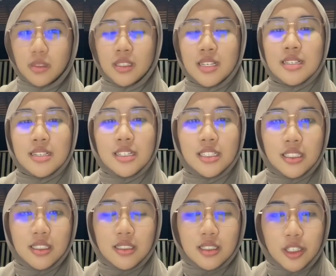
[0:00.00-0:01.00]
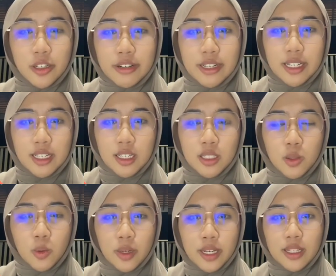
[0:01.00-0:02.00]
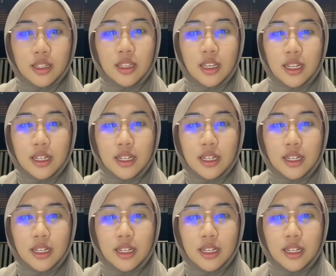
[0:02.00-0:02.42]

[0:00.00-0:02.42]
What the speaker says: Decision theory is when